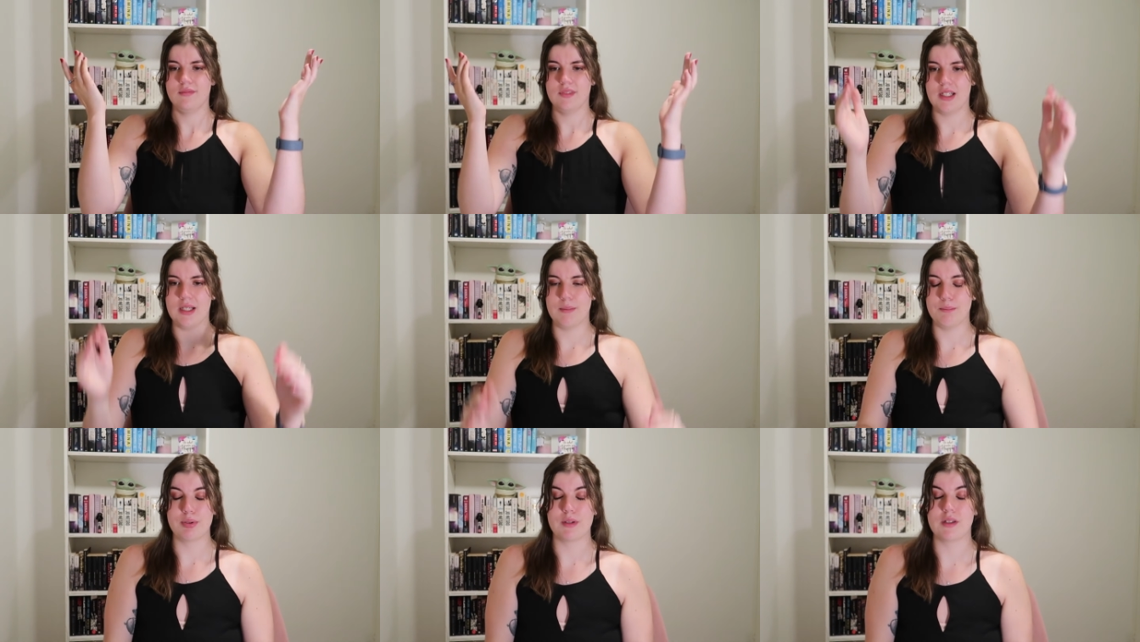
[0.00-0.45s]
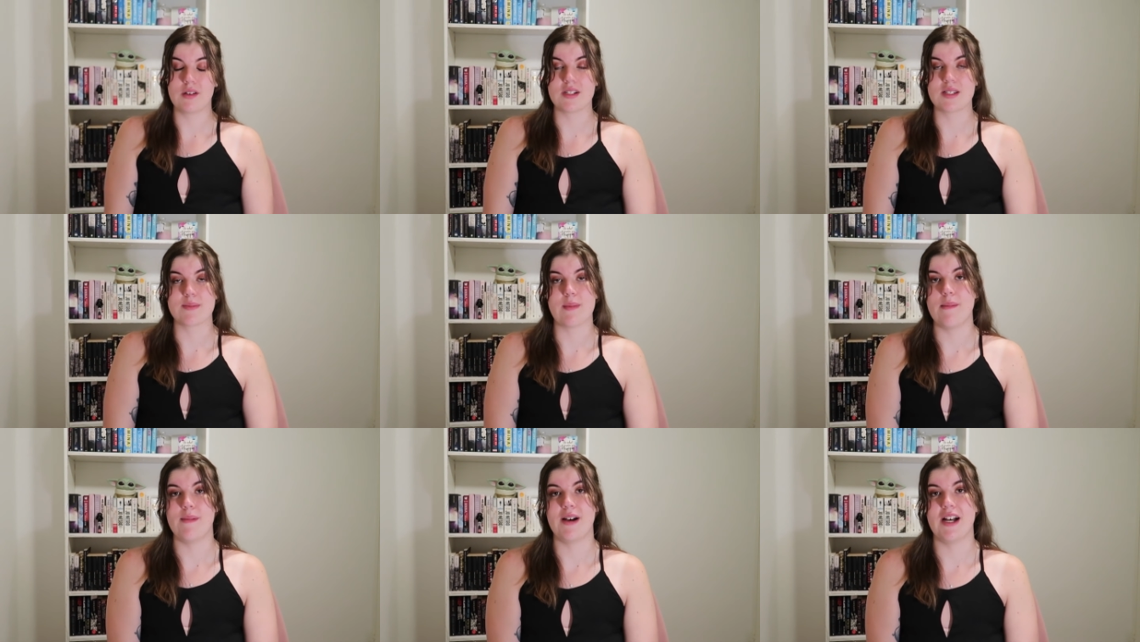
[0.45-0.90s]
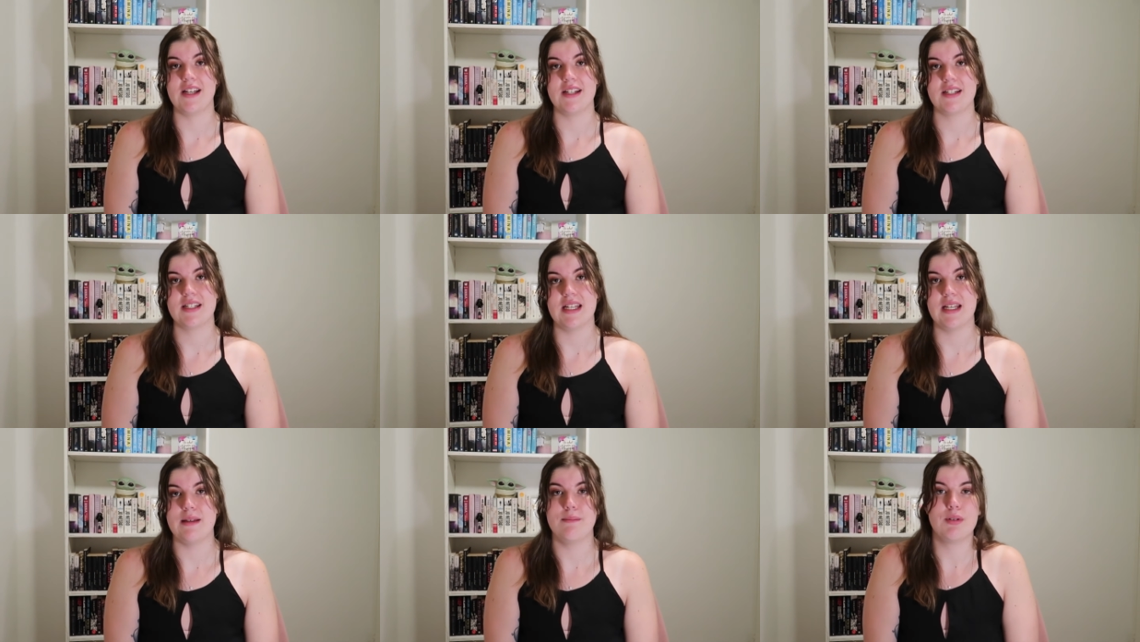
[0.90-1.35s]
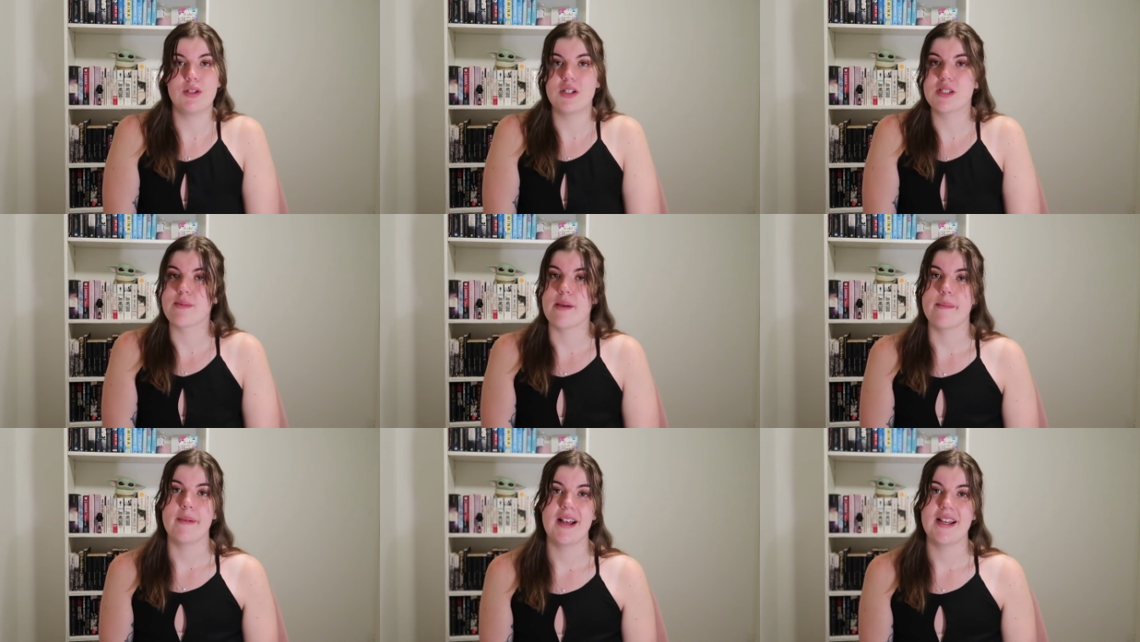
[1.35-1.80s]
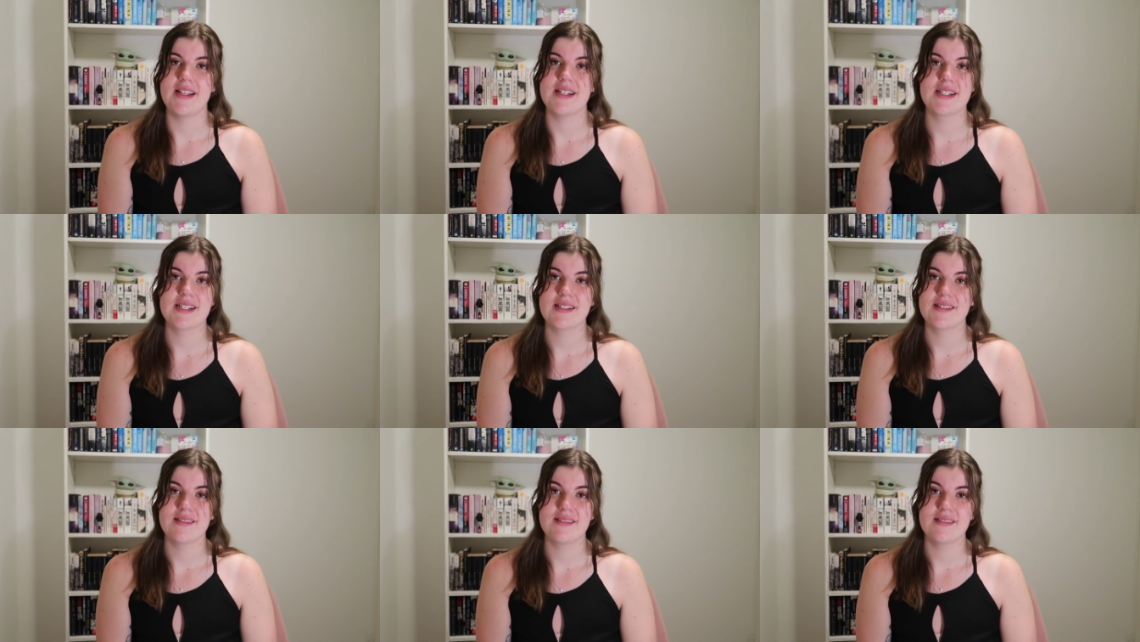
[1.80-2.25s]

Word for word: it blows my mind. It blows my mind.